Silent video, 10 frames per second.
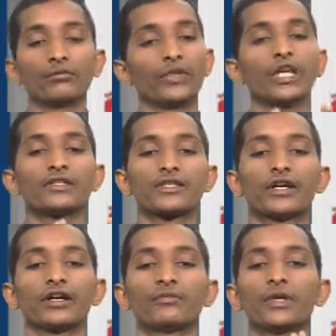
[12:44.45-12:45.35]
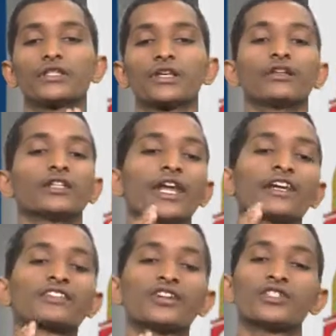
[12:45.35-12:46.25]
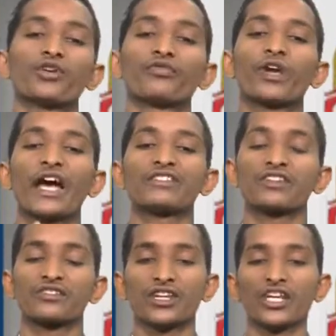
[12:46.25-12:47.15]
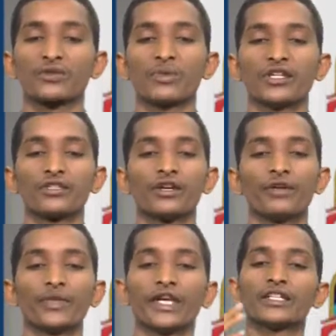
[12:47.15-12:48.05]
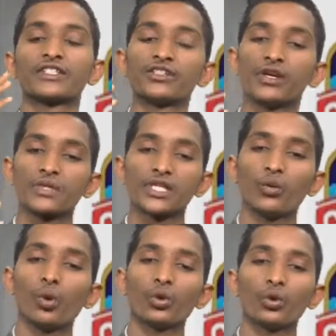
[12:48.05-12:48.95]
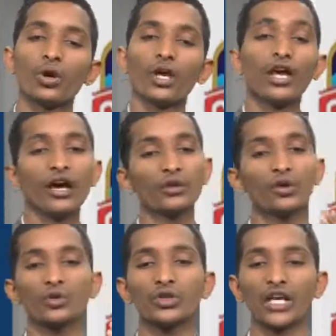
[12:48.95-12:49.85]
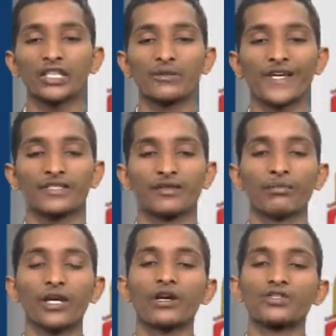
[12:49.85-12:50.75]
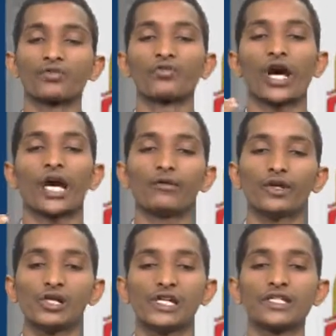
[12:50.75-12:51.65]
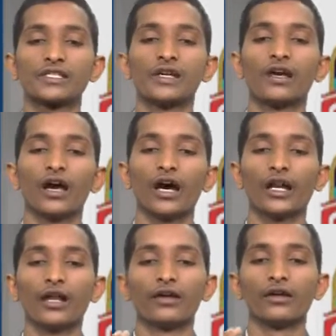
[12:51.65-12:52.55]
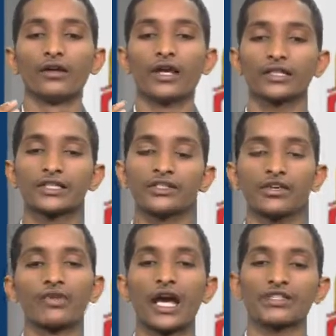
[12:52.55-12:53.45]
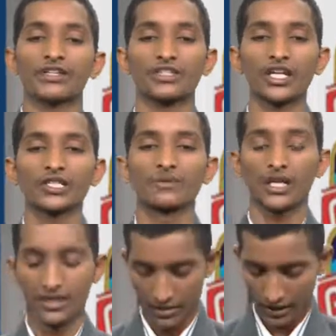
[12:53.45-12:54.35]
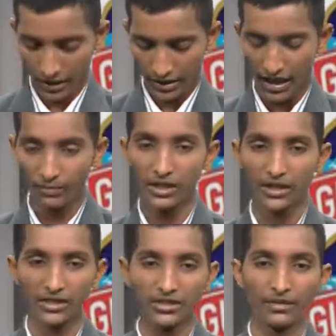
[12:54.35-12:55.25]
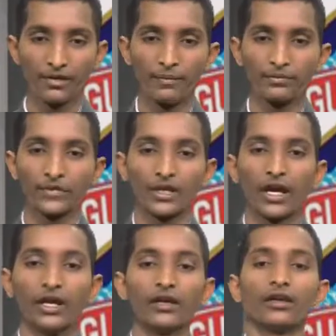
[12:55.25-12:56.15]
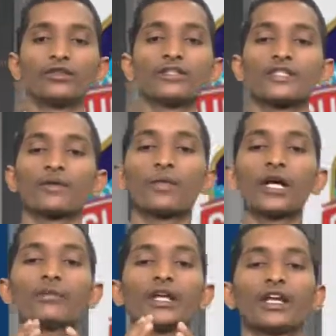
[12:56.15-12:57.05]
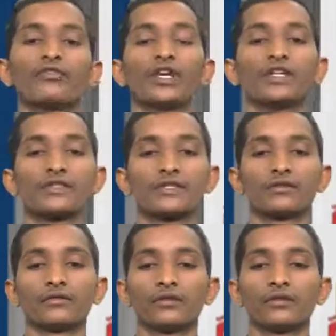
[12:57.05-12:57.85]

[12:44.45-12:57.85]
It means their exchange of gases takes place. Their exchange of CO2 and O2 takes place because of alveoles, or exchange of gases takes place at capillaries. And these are pulmonary veins.